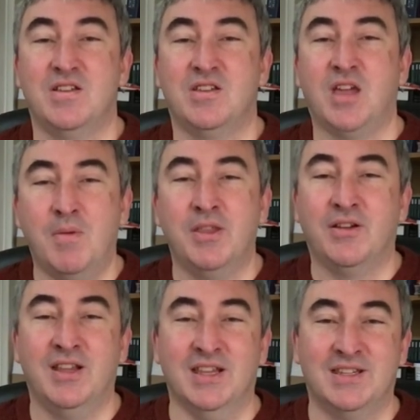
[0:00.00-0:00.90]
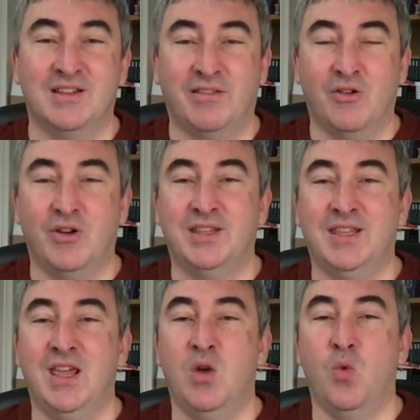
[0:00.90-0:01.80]
Come under his
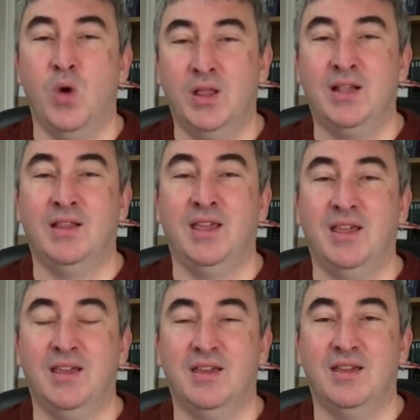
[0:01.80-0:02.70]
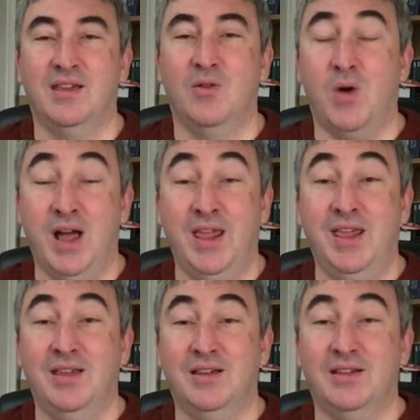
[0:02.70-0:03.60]
authority willingly. Why?
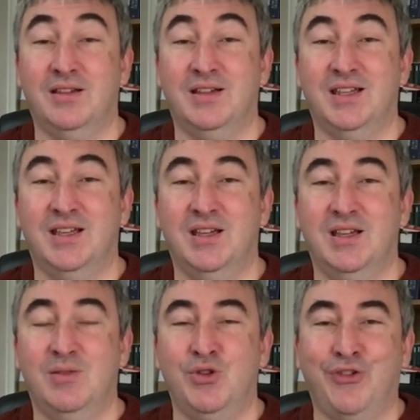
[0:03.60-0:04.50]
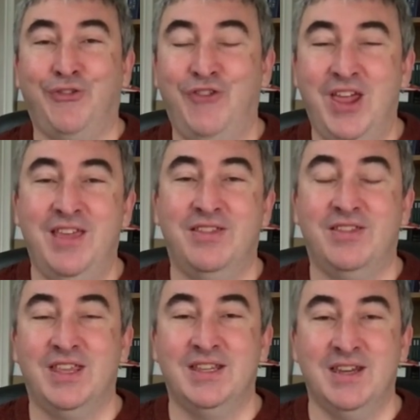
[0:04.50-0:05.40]
Well, your faith
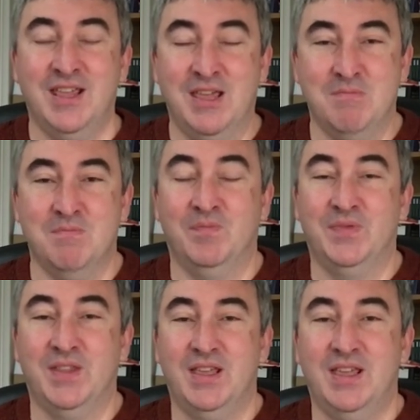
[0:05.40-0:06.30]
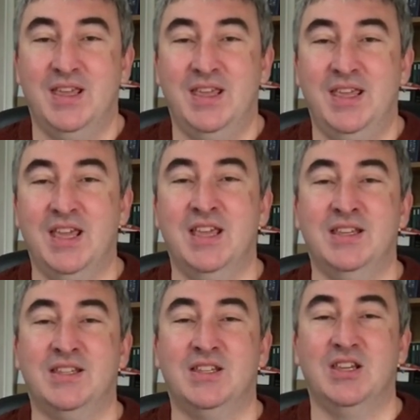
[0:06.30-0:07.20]
is in him. He
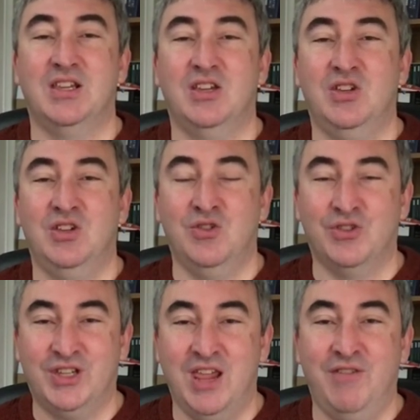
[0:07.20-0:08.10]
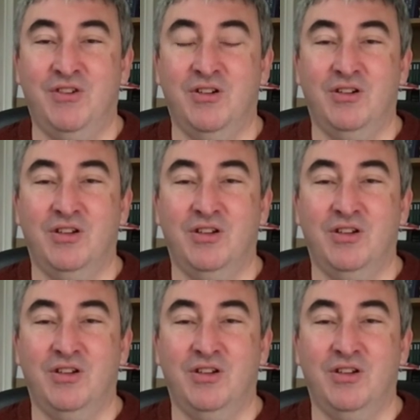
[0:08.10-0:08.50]
is your saviour.